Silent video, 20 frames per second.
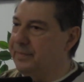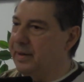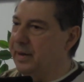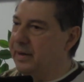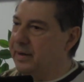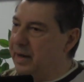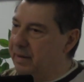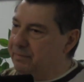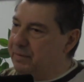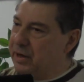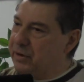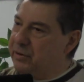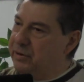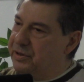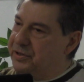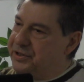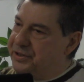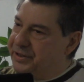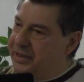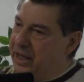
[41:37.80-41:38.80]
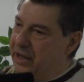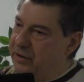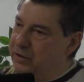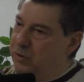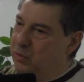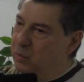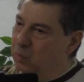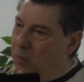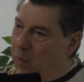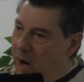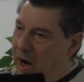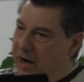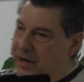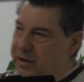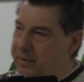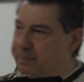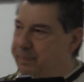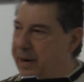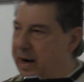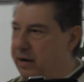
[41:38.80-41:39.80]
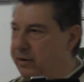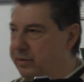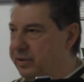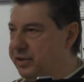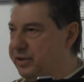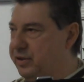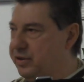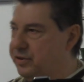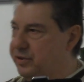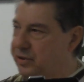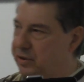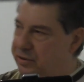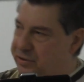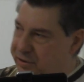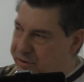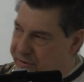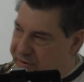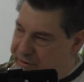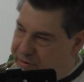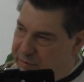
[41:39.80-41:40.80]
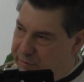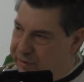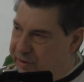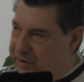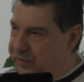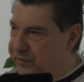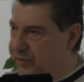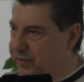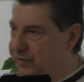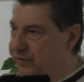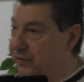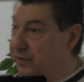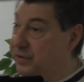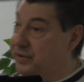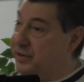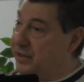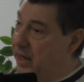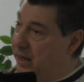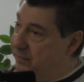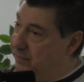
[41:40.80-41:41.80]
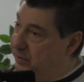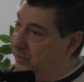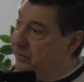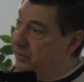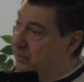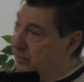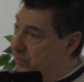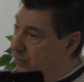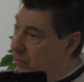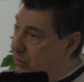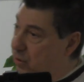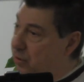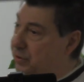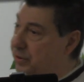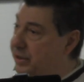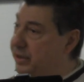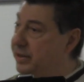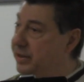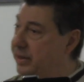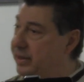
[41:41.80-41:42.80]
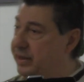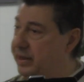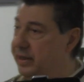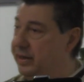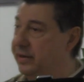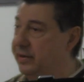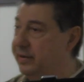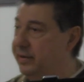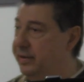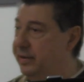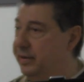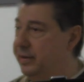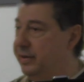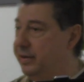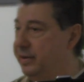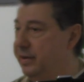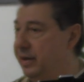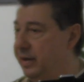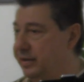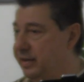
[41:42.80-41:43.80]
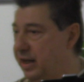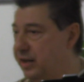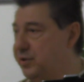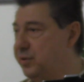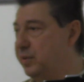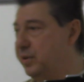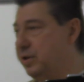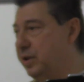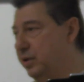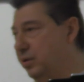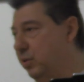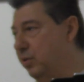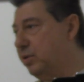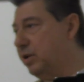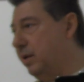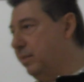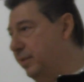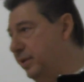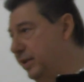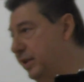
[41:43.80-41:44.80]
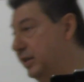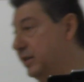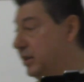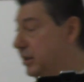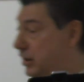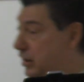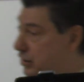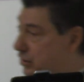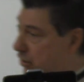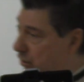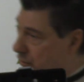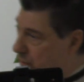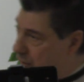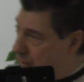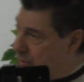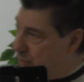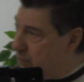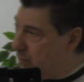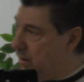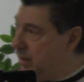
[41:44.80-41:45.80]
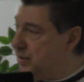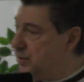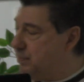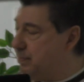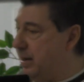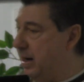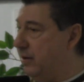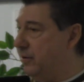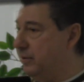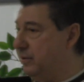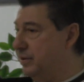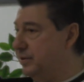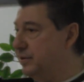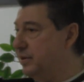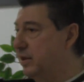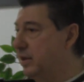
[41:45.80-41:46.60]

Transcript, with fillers: And I'm not going to tell you why you're powerless, because those of you doing this for the first time, you'll, you'll learn it in here. And that's what the newcomer needs. He needs to learn why he's powerless.